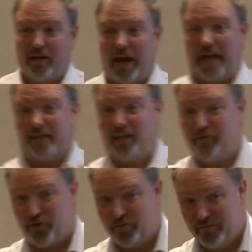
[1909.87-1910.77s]
I
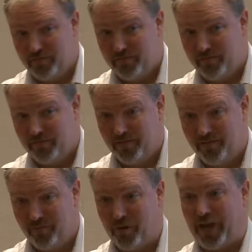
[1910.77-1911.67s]
delivered
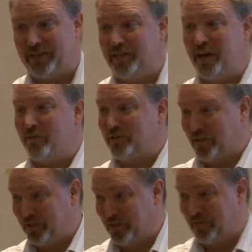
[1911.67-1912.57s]
what I said I was going
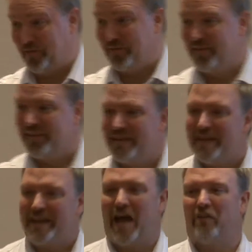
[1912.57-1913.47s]
to deliver.
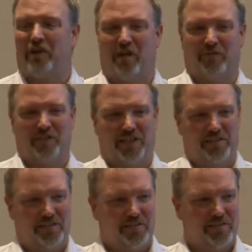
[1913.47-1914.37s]
Now the
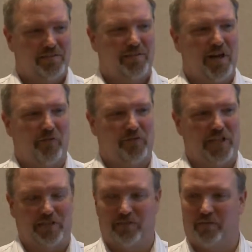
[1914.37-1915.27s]
conversation's
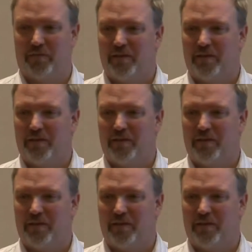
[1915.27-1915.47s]
confrontational.